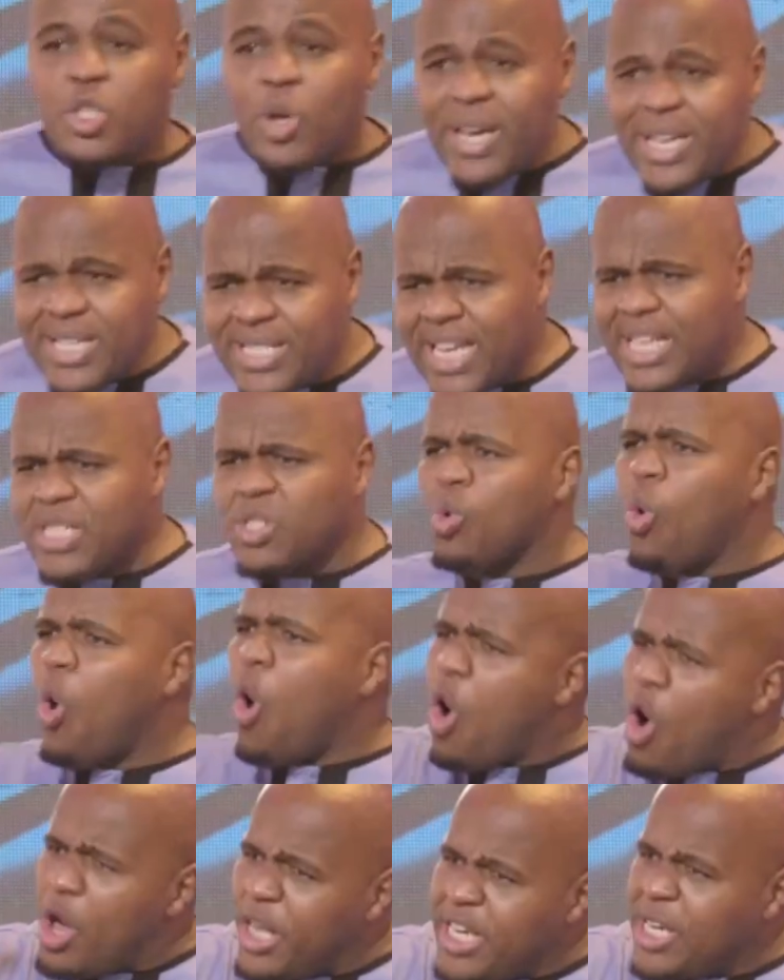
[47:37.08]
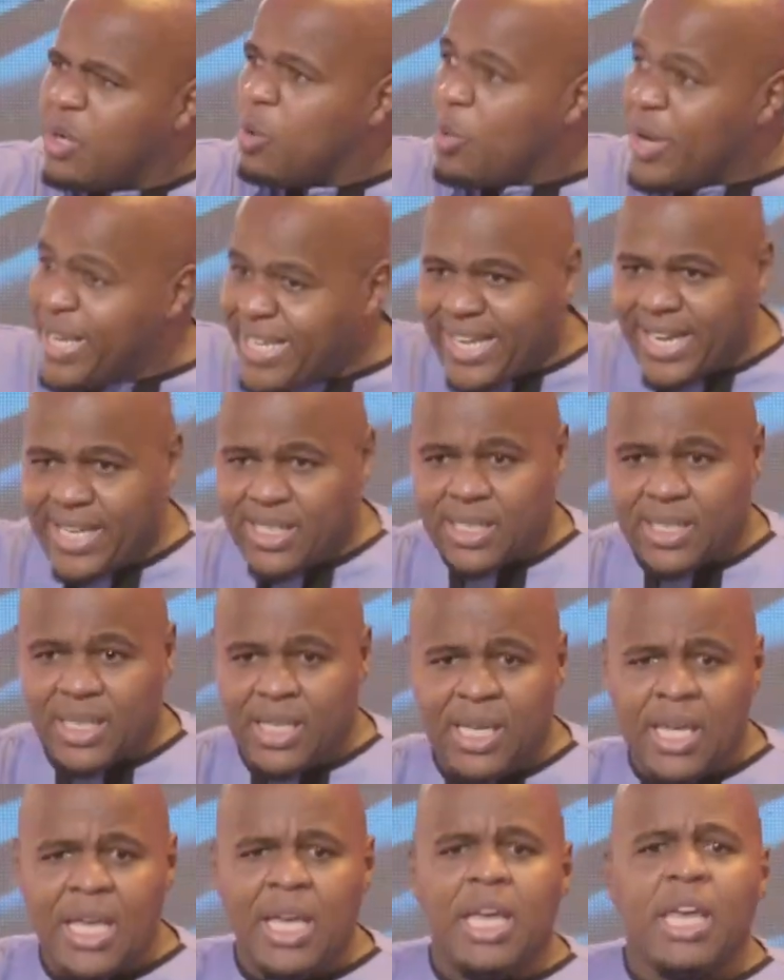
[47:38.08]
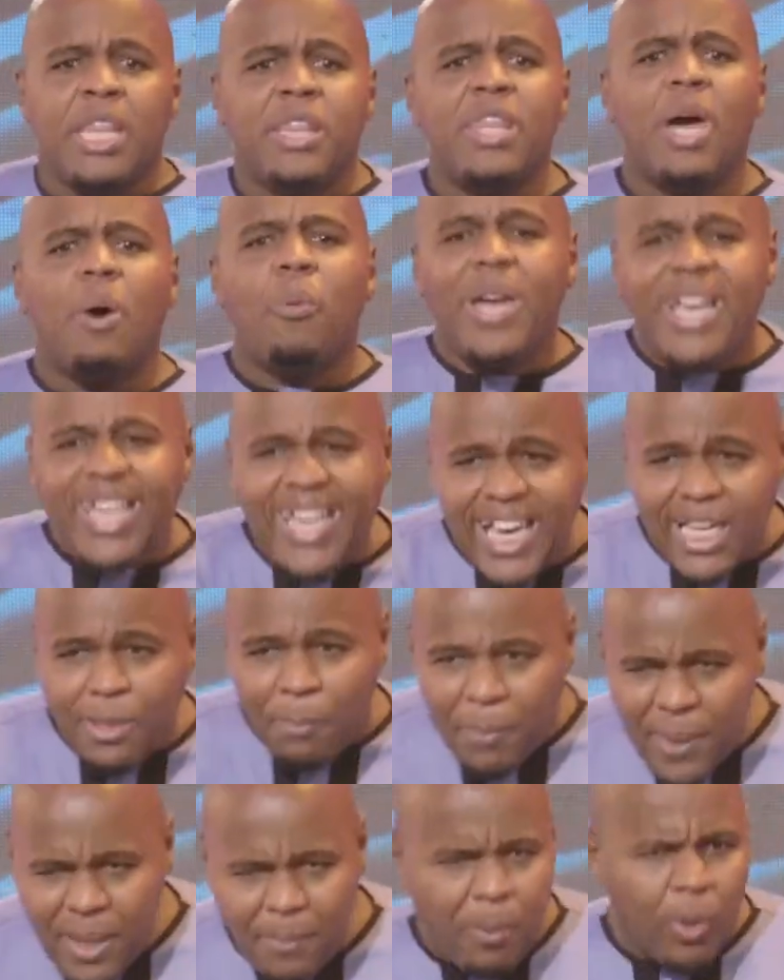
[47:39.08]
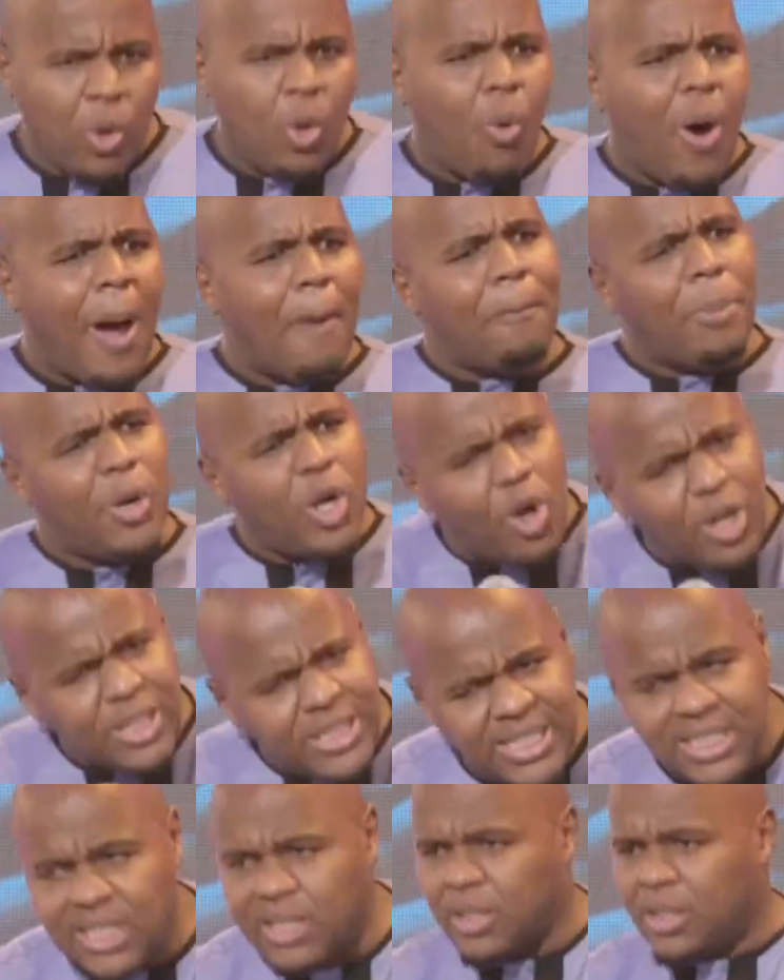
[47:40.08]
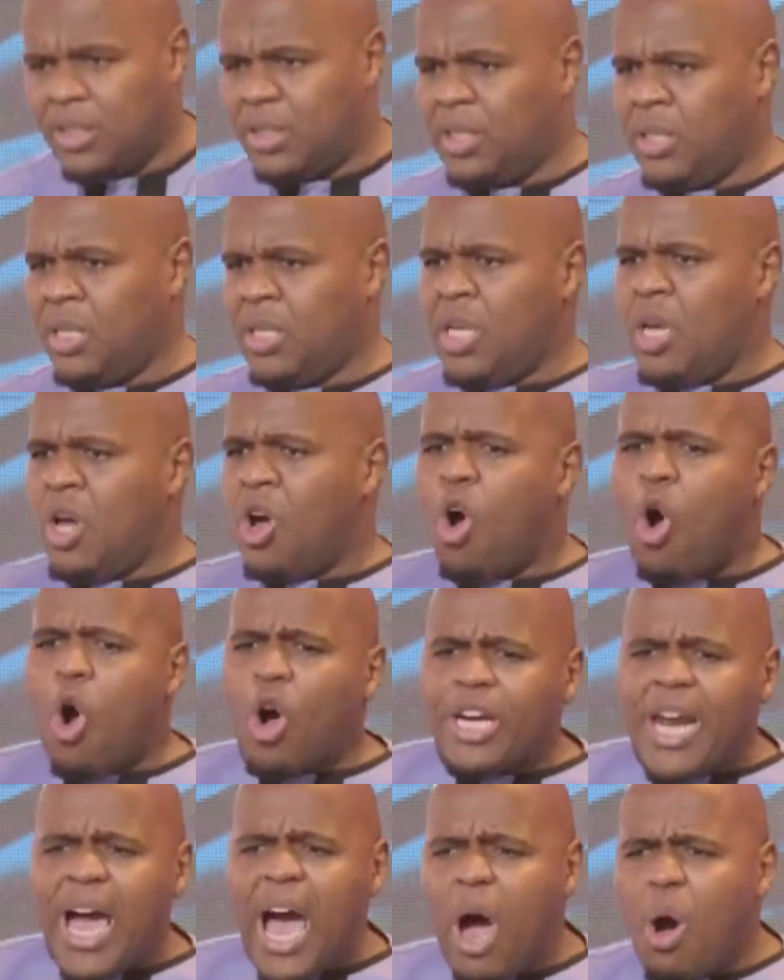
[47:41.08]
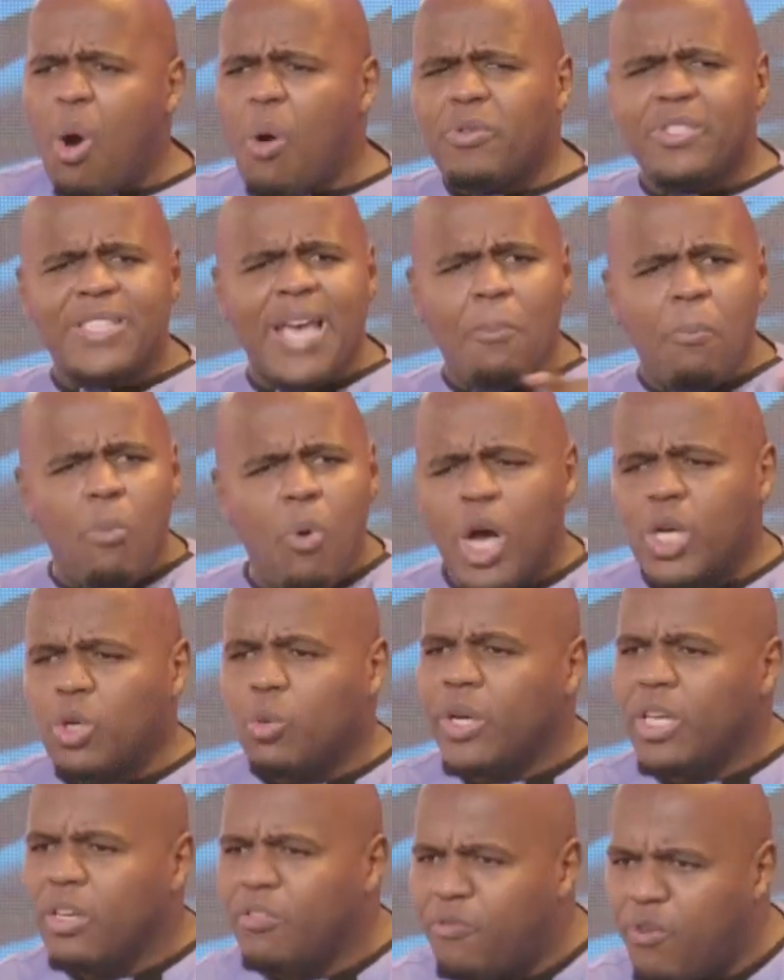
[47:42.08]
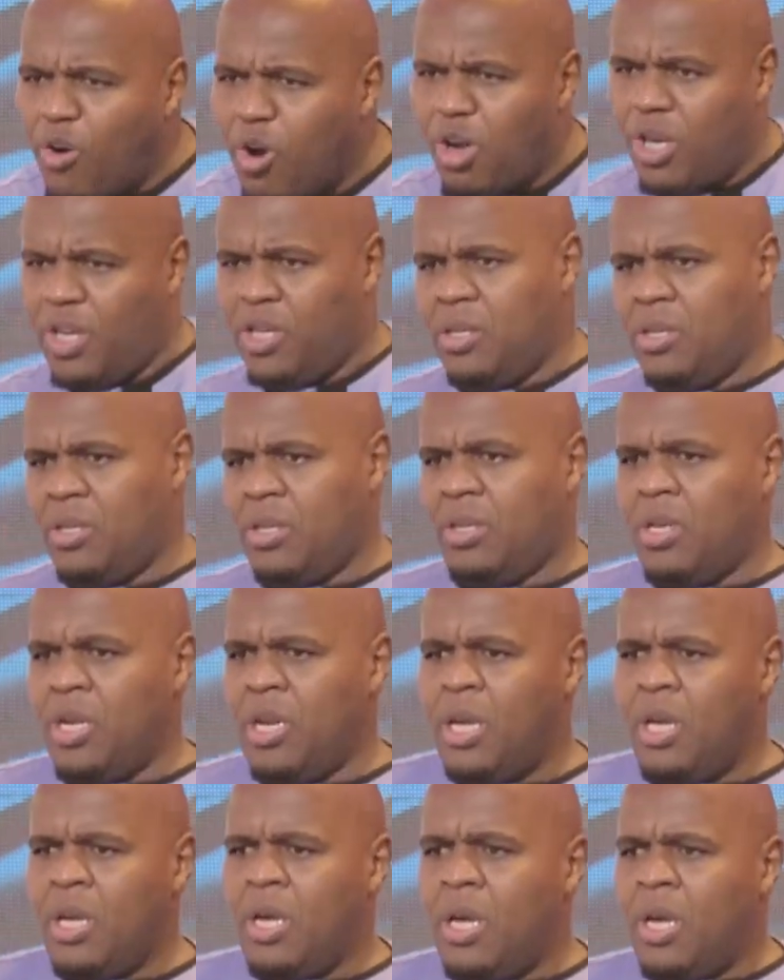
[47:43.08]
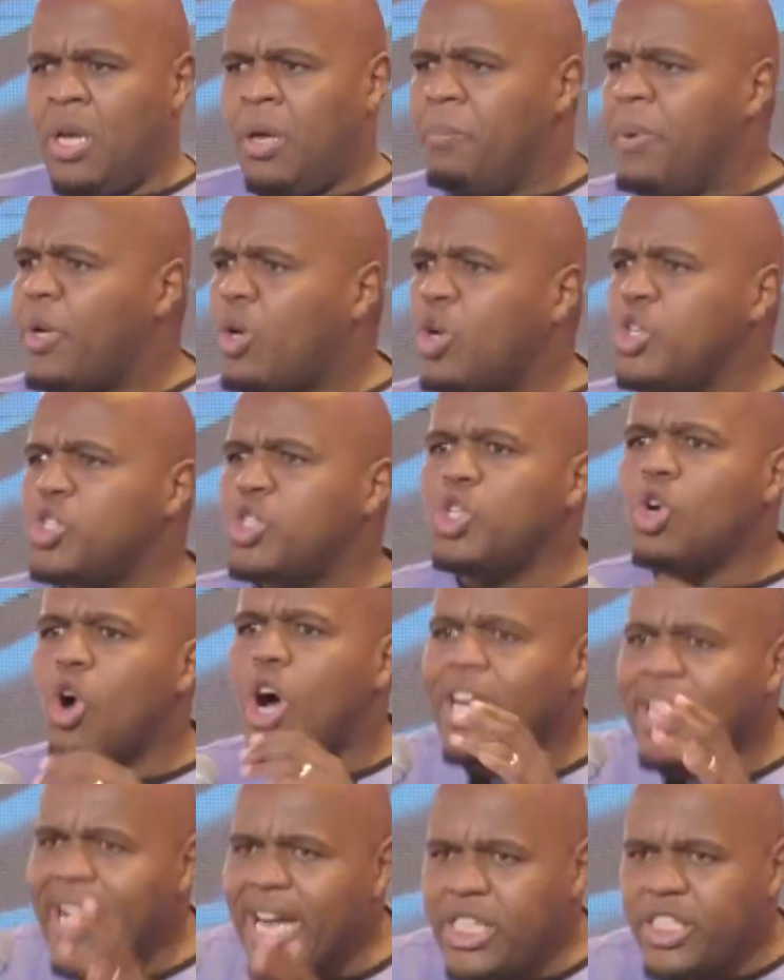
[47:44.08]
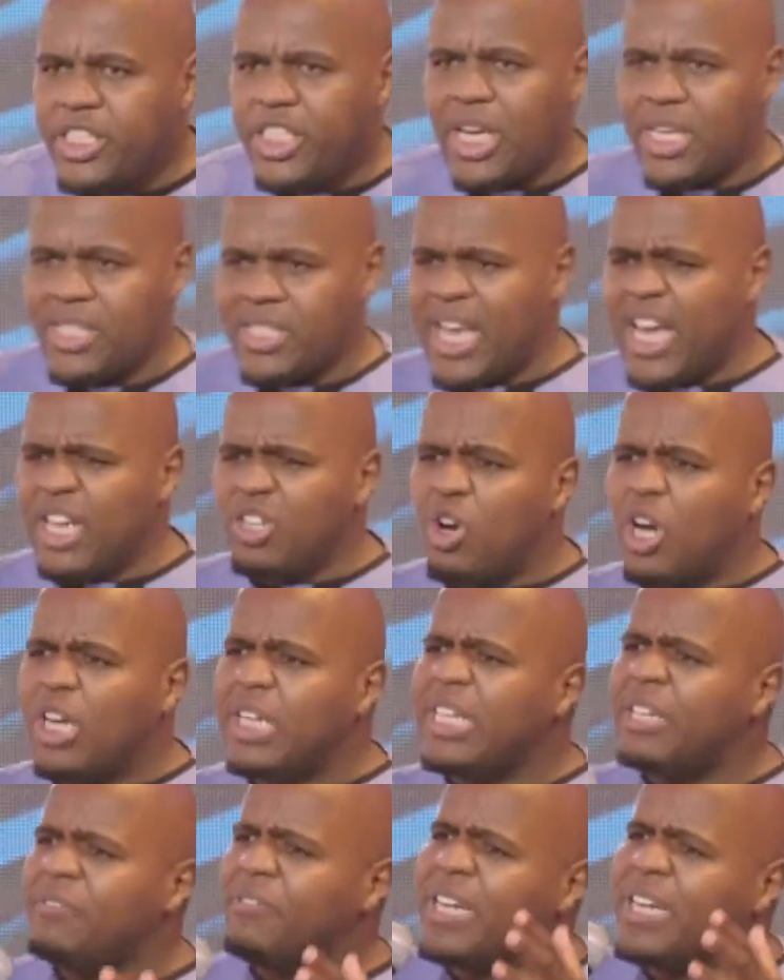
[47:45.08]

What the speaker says: he says, O ye wicked, the wicked people who are plotting on how someone will fall. Because you are righteous and you are living